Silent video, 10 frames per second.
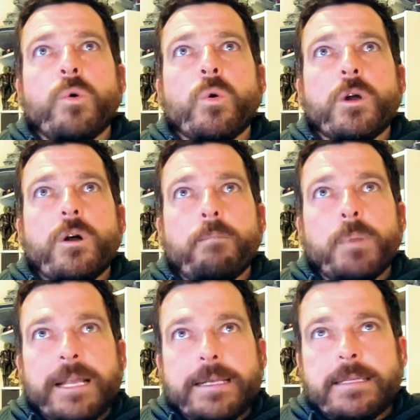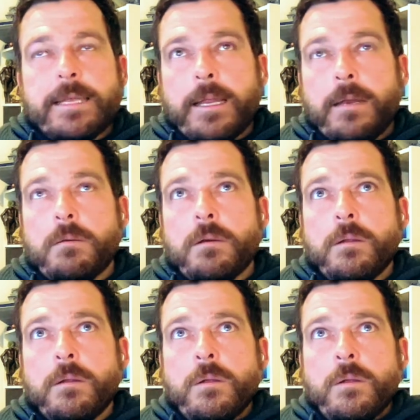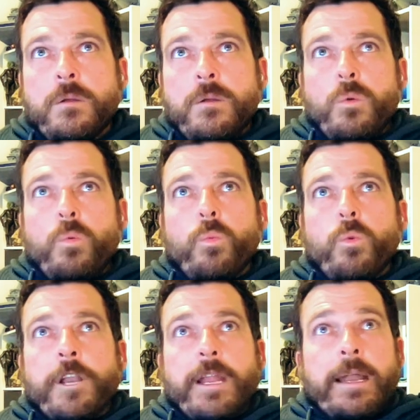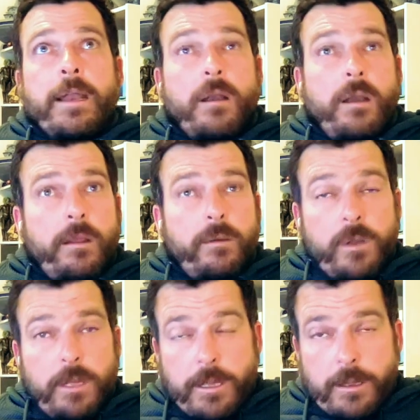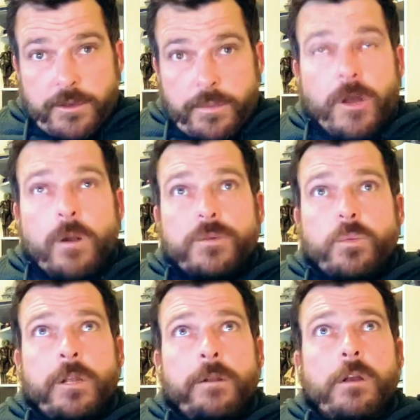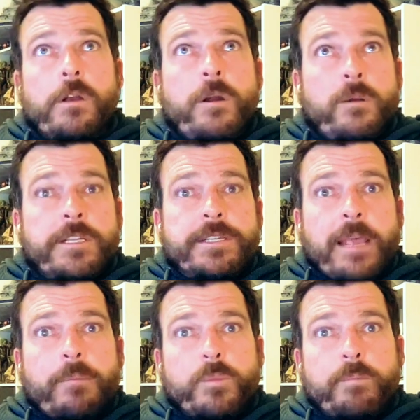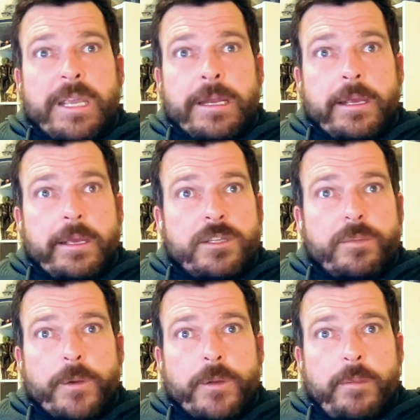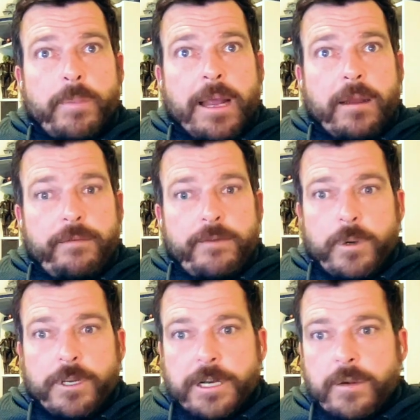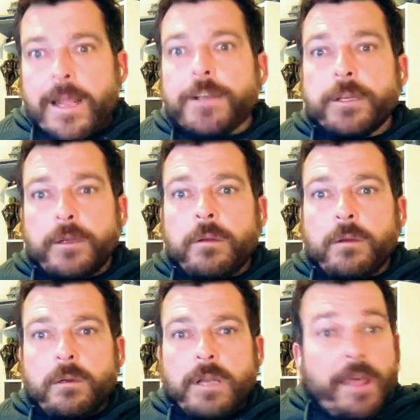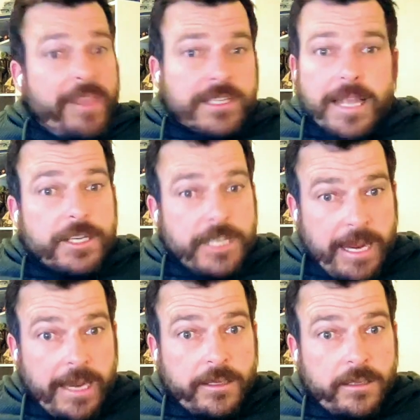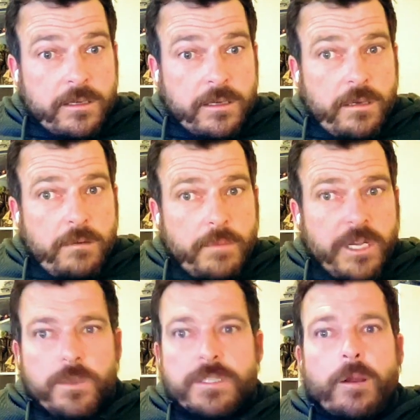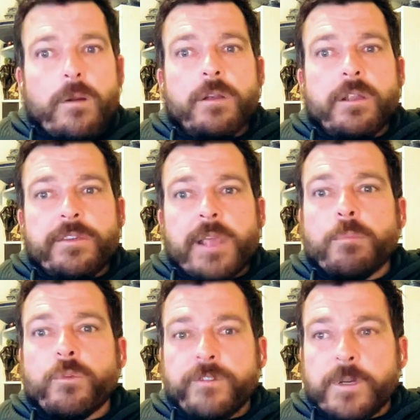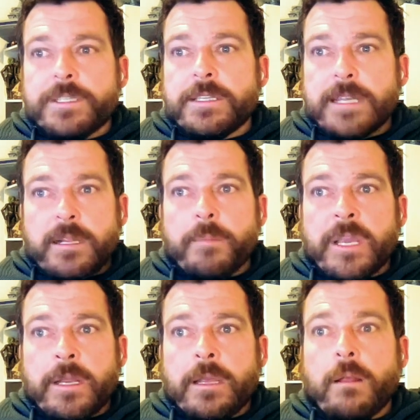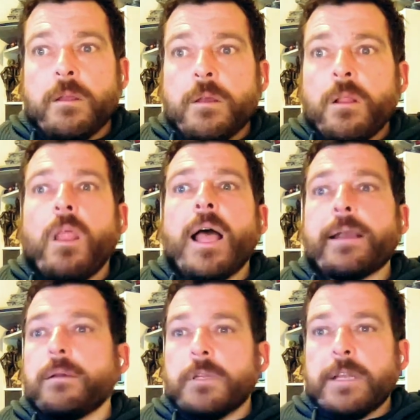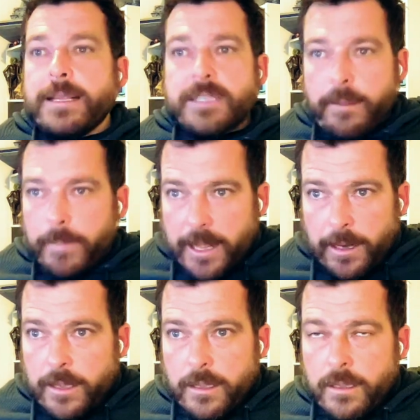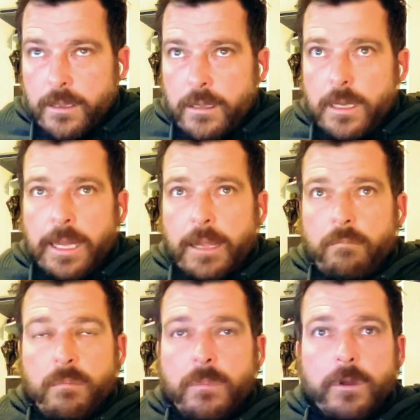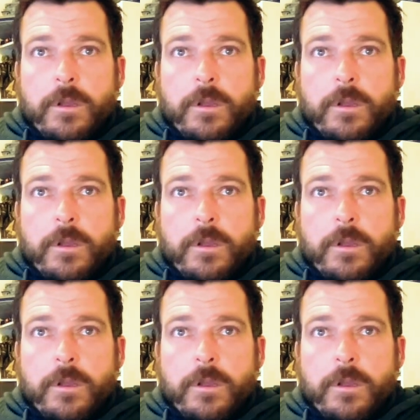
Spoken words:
more complex than what an. To be honest, what a non-disabled media has spoken about it for a generation. Now, that's going to change because there are disabled voices in the media like Naz Campanella. I'm